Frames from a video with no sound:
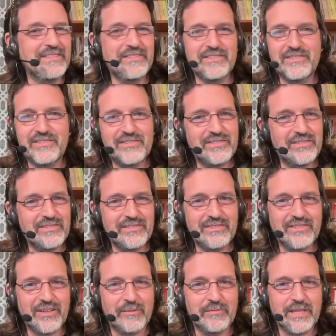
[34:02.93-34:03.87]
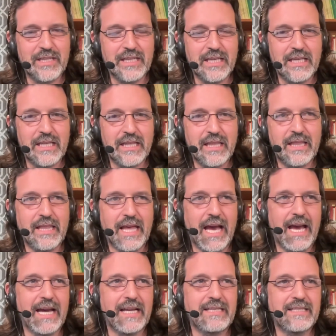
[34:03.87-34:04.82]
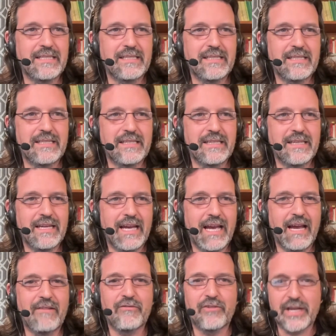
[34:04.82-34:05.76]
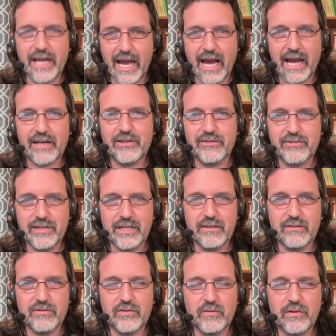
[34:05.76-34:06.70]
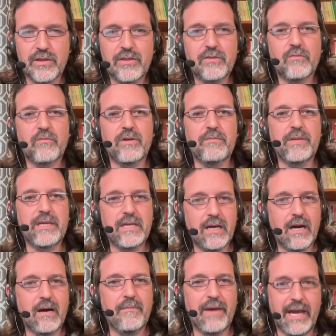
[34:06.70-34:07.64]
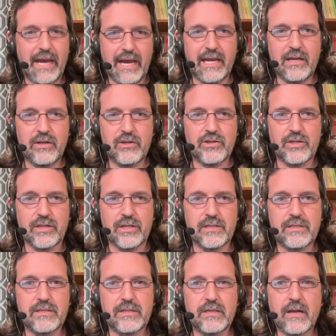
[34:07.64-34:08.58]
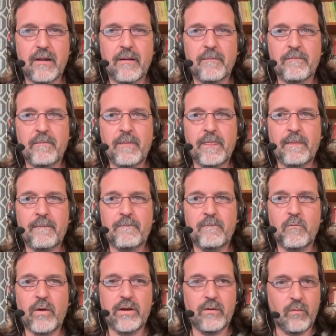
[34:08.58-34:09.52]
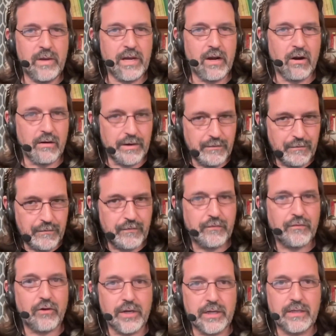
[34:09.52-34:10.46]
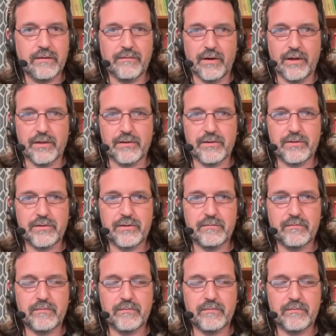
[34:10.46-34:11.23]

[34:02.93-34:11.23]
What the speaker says: is something that every actor deals with. We become anxious when we are in front of others.